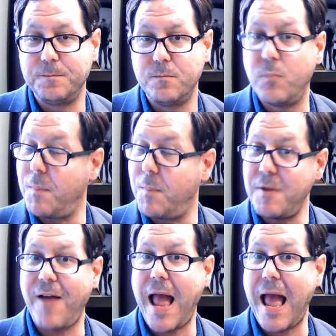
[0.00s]
But maybe
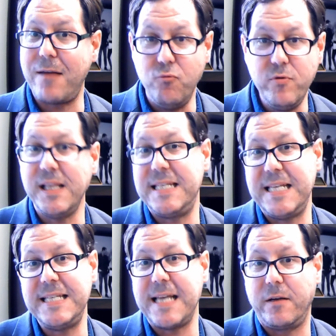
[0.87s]
if I had really
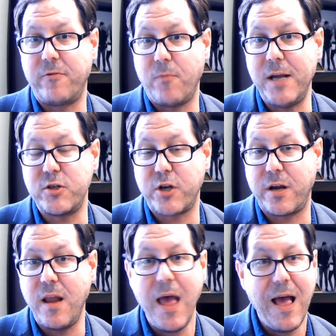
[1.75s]
detailed
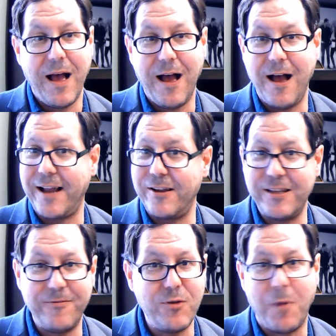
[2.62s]
information, I could
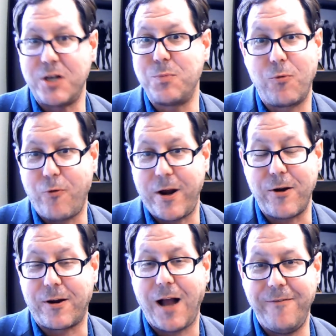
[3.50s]
give you much greater
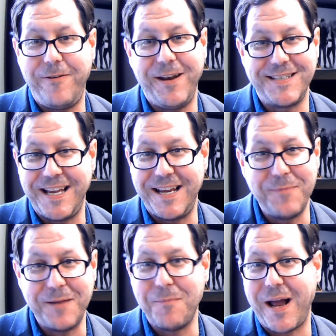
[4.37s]
confidence
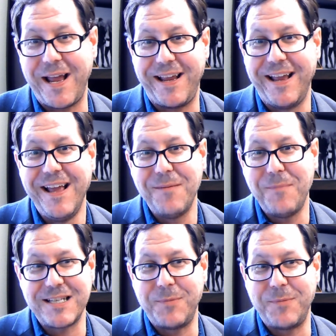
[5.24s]
in my
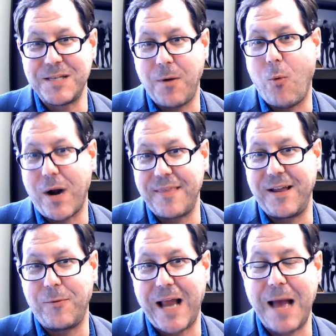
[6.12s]
estimates about what I
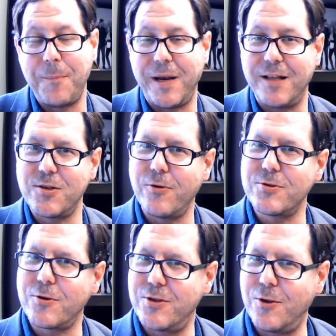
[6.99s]
think would happen. And so those
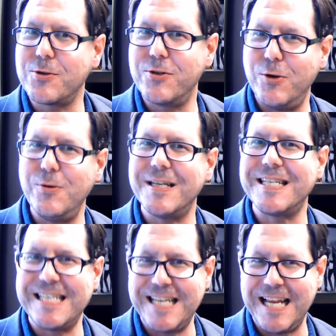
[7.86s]
are two
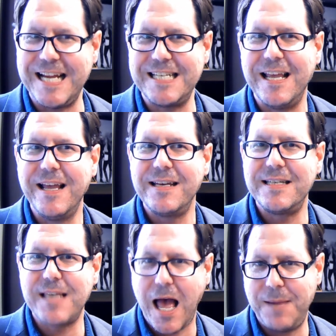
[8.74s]
distinct
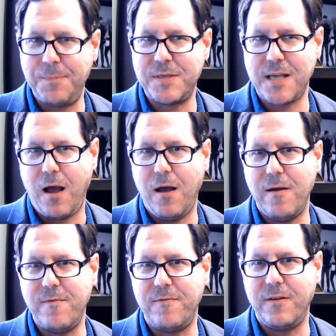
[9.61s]
types
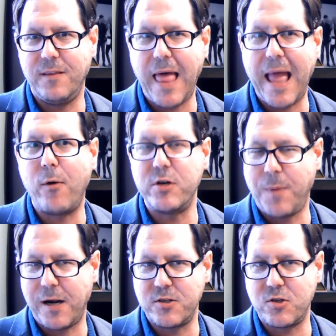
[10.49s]
of language
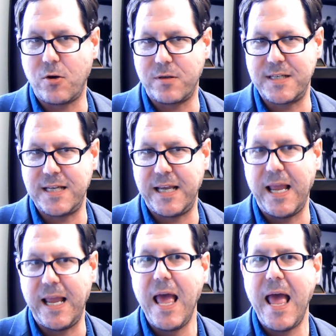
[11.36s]
about uncertainty,
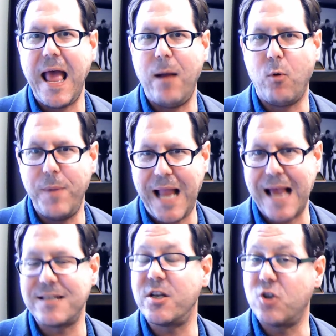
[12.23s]
and we're being
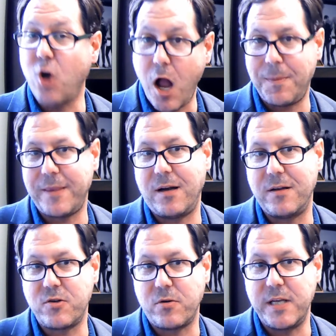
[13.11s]
asked to talk about that
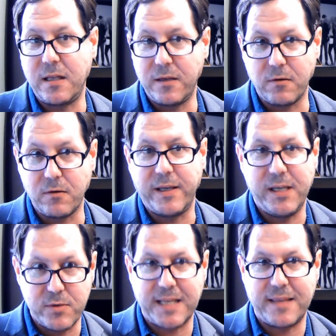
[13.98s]
uncertainty clearly
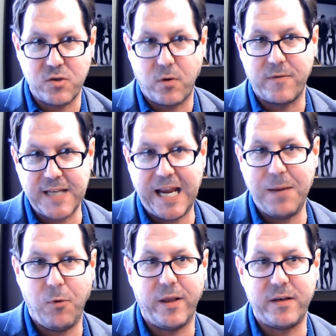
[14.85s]
using this sort of
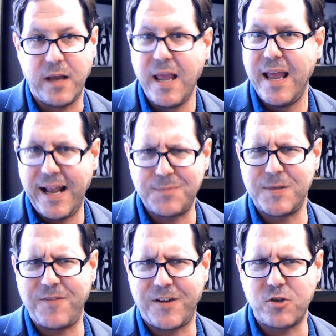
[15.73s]
table and
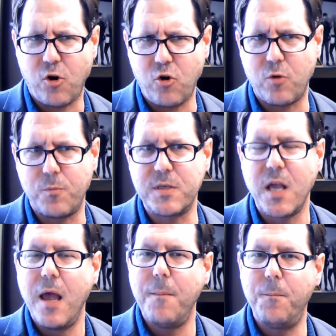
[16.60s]
specific terms
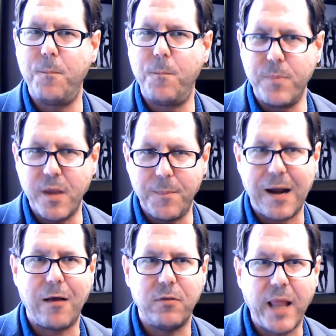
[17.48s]
about
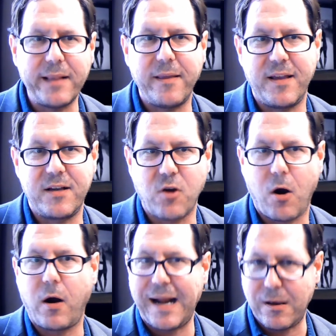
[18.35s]
how likely things
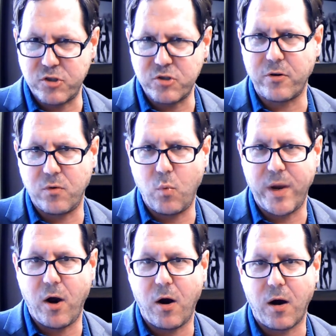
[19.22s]
are and how certain
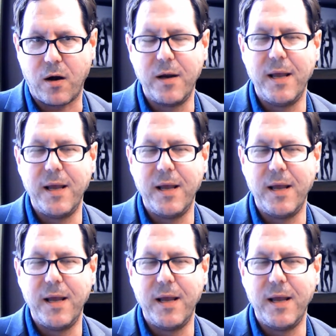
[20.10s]
we are.